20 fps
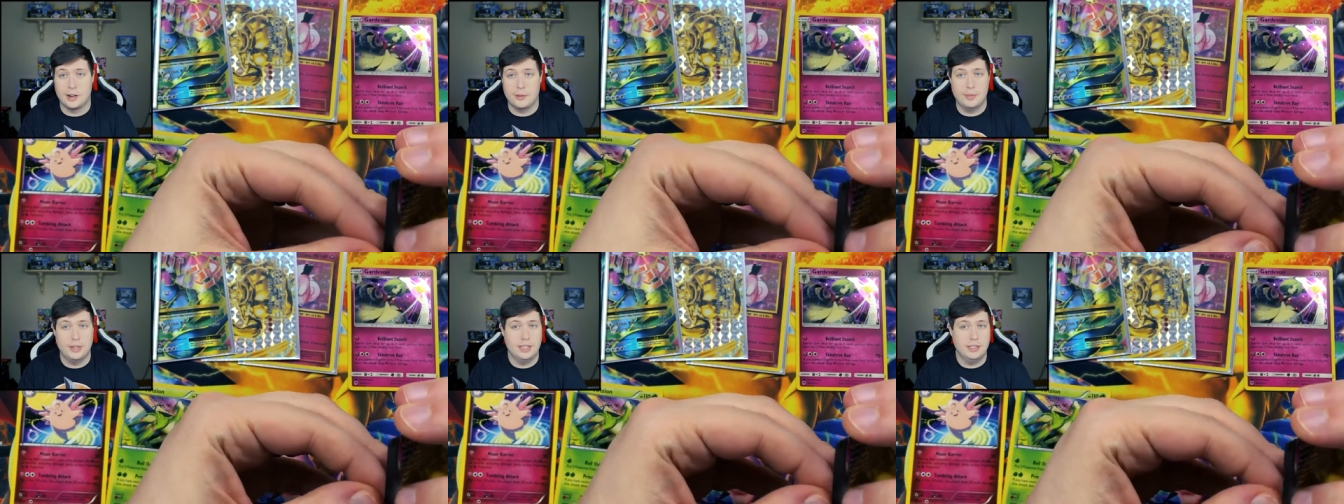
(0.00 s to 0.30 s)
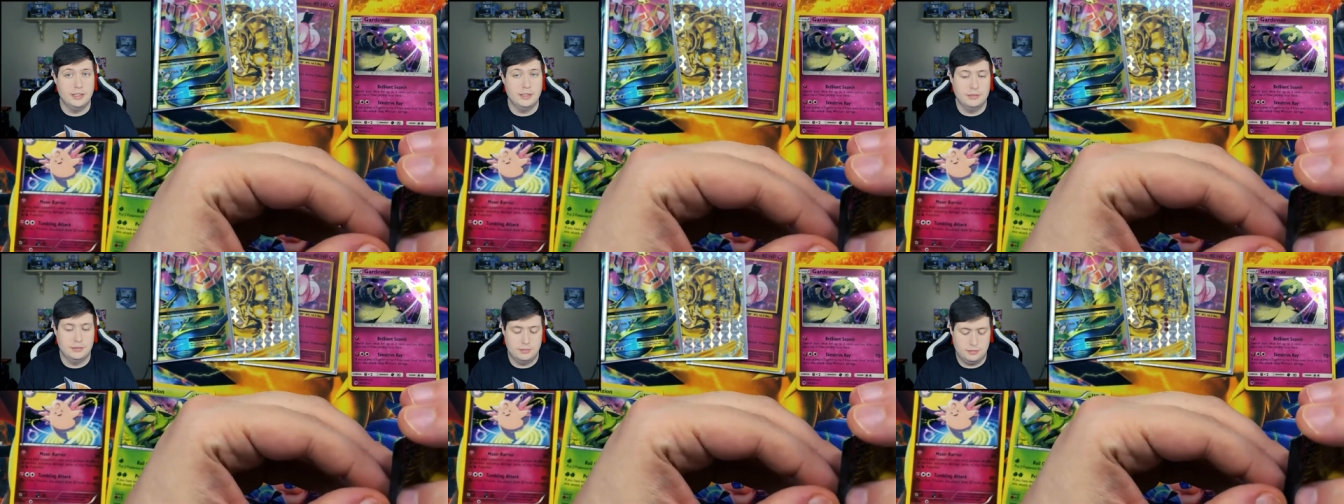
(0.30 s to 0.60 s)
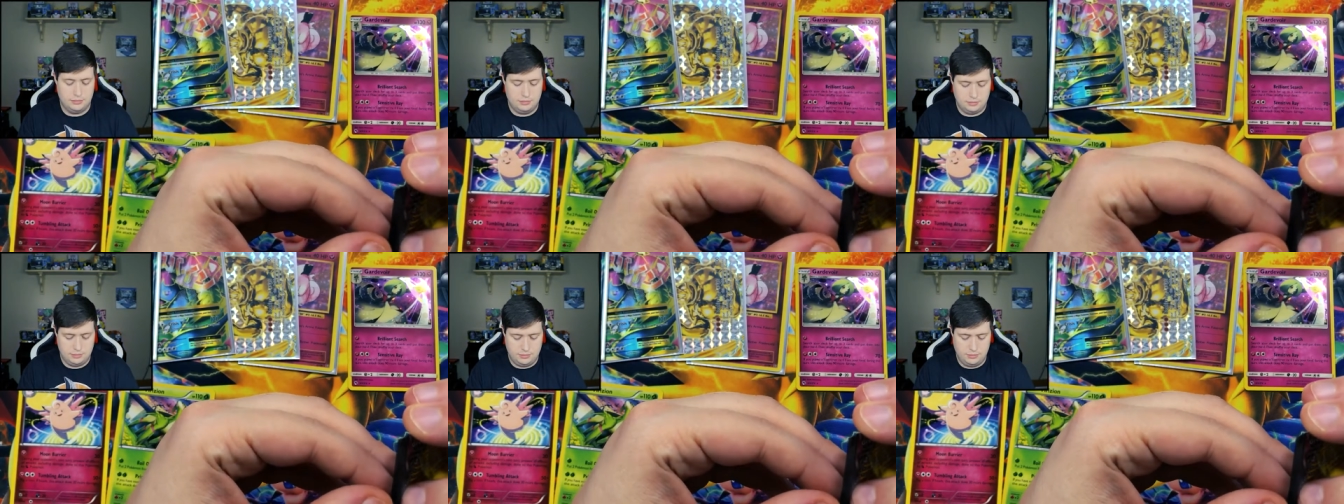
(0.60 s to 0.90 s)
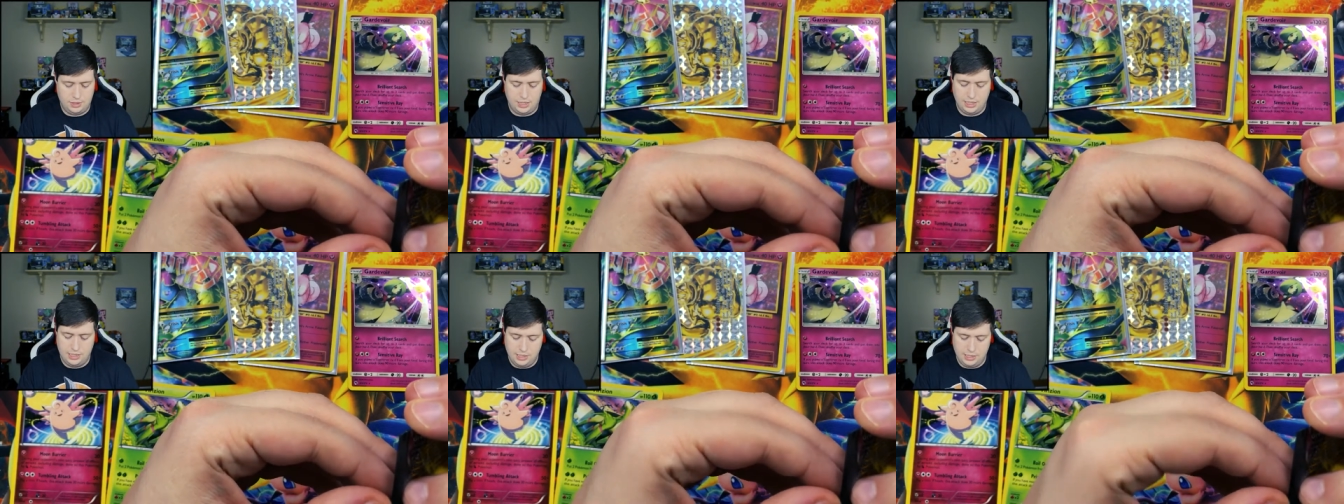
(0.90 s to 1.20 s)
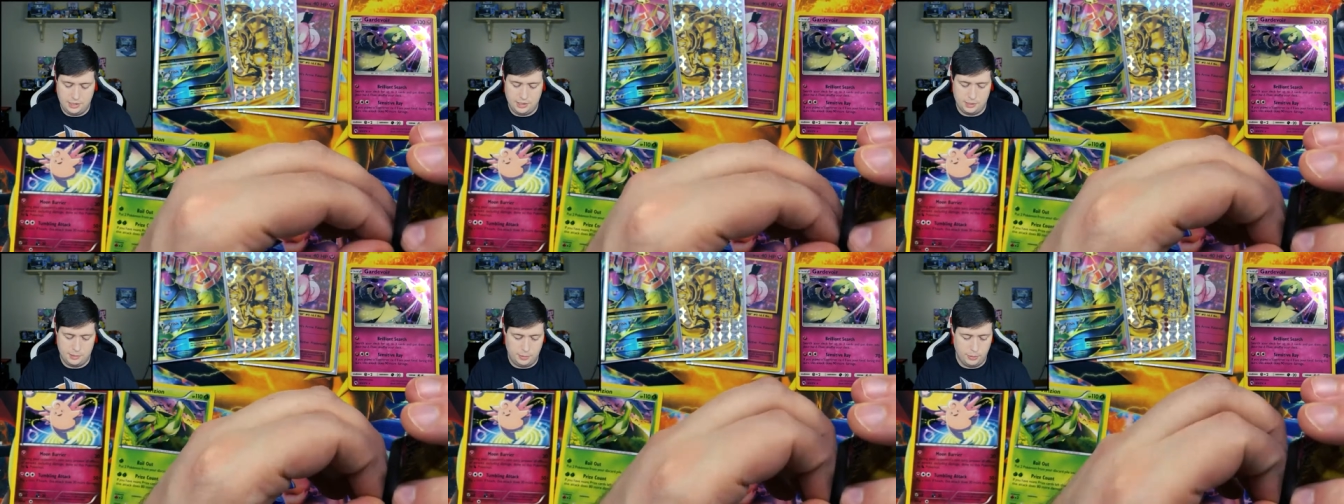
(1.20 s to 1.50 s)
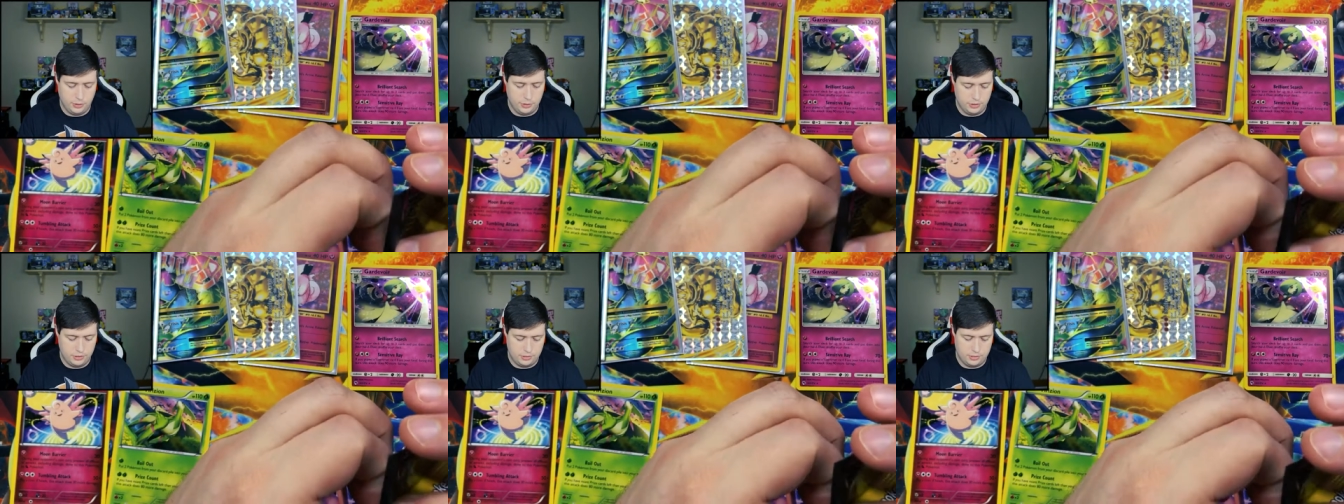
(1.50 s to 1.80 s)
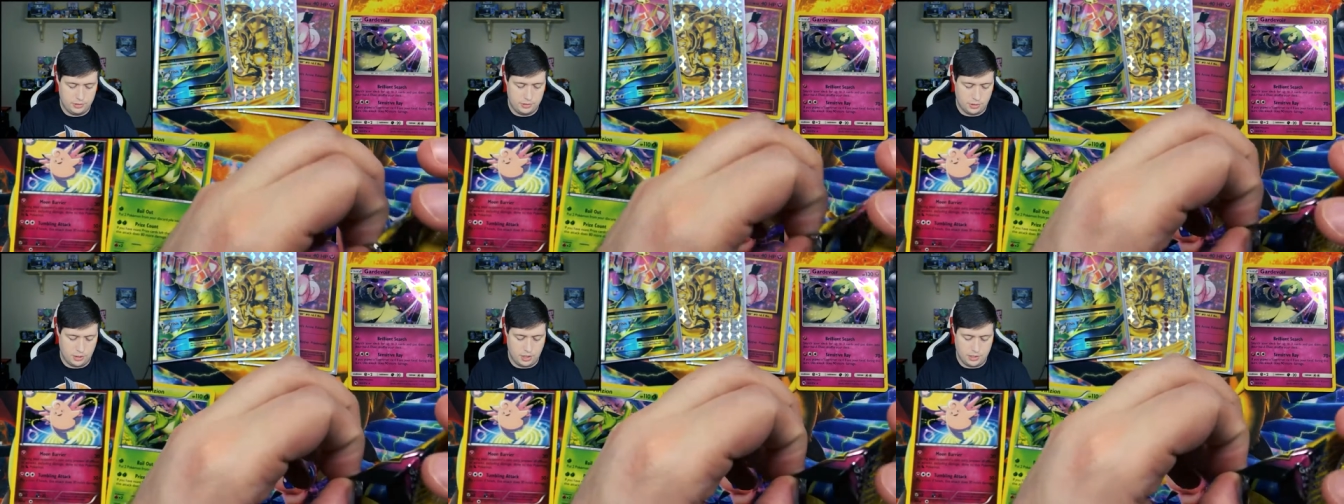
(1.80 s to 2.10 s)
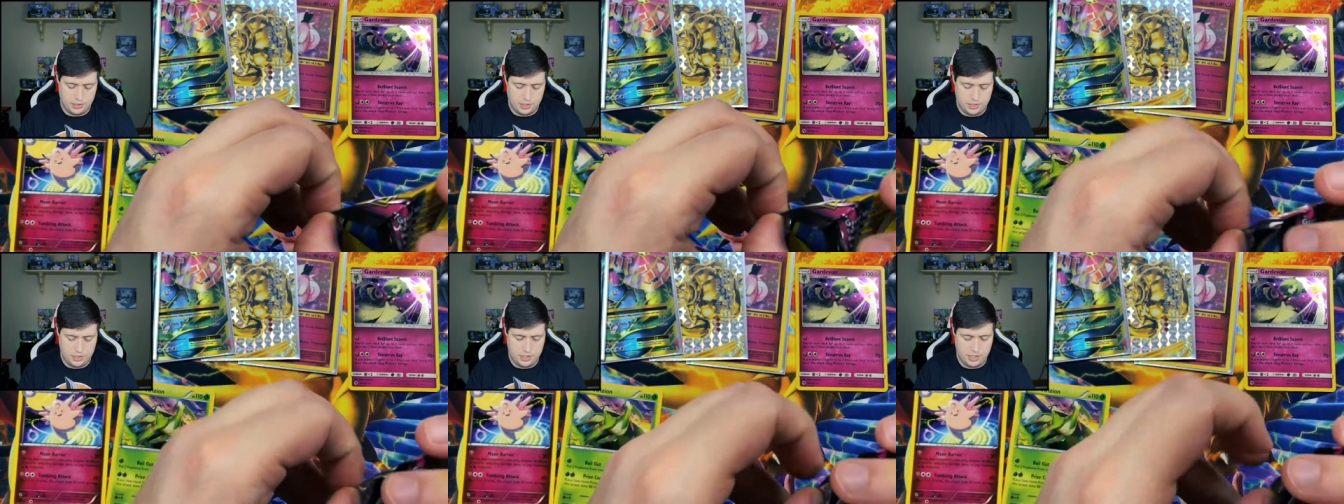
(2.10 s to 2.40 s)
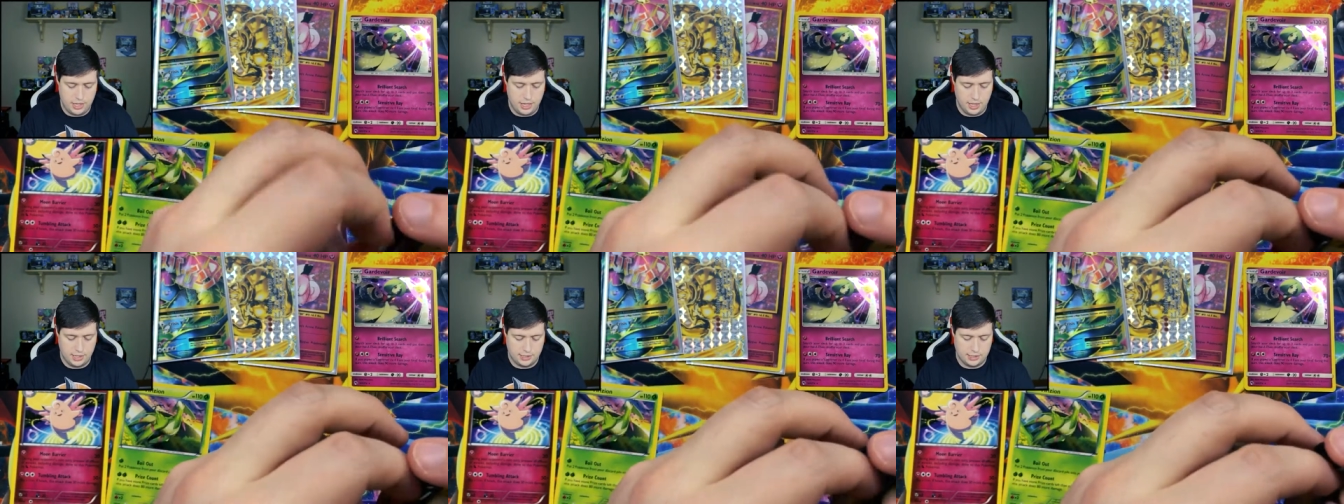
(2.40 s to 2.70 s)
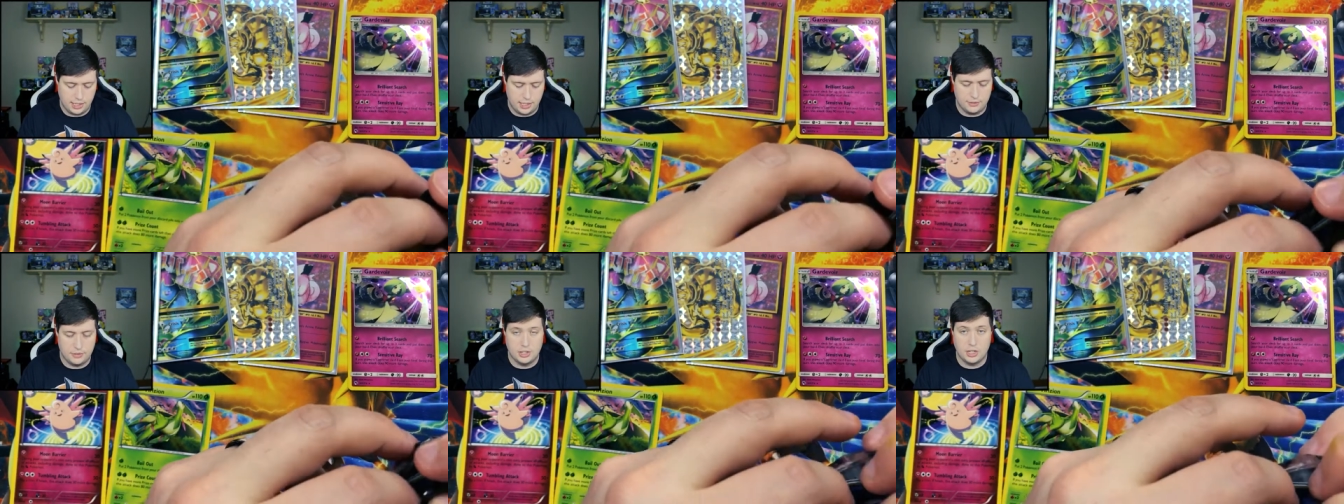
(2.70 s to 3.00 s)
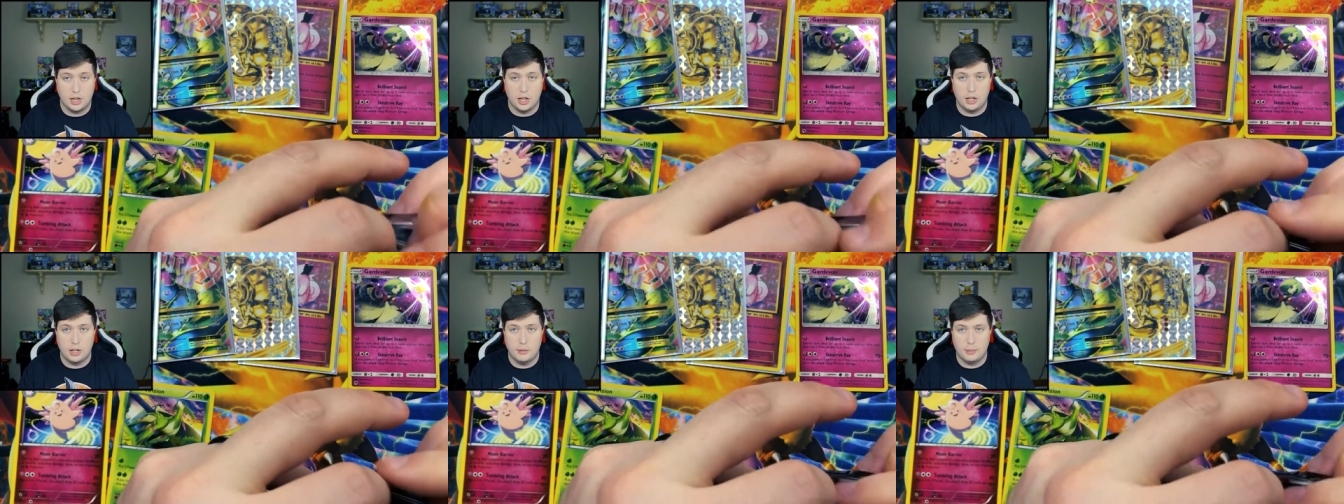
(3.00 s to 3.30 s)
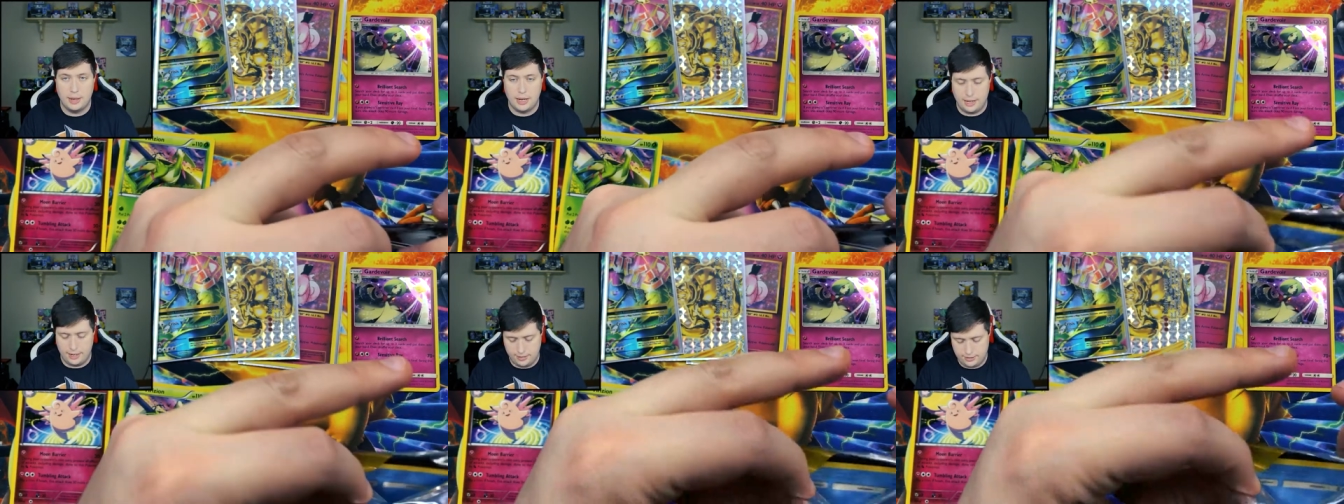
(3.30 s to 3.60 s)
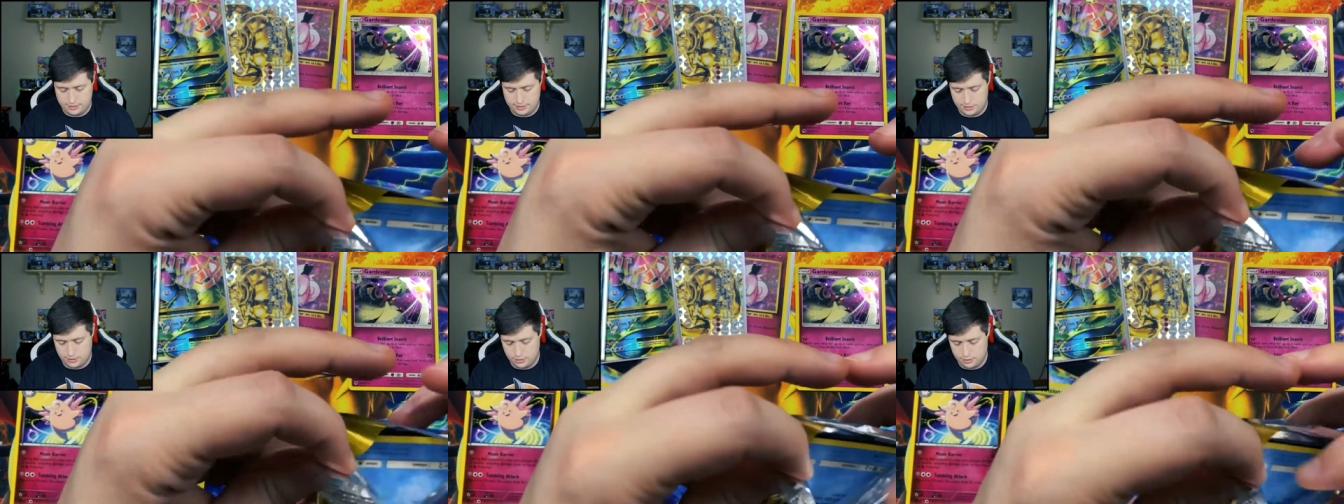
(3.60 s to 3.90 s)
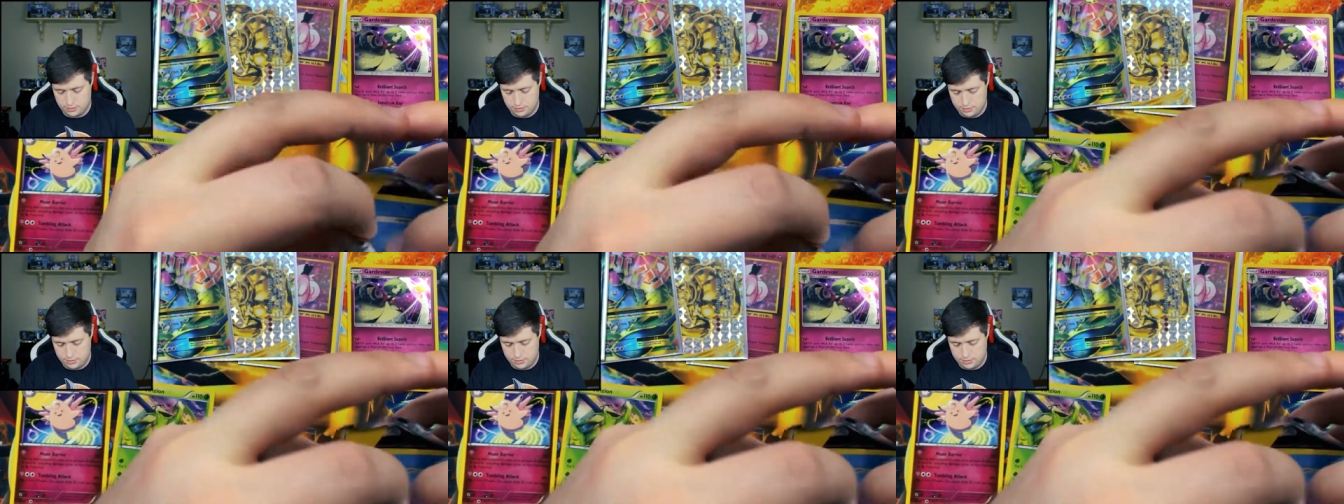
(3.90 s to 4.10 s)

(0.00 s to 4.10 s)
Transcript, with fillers: I mean, I did just pull a Jirachi GX out of a dollar pack, so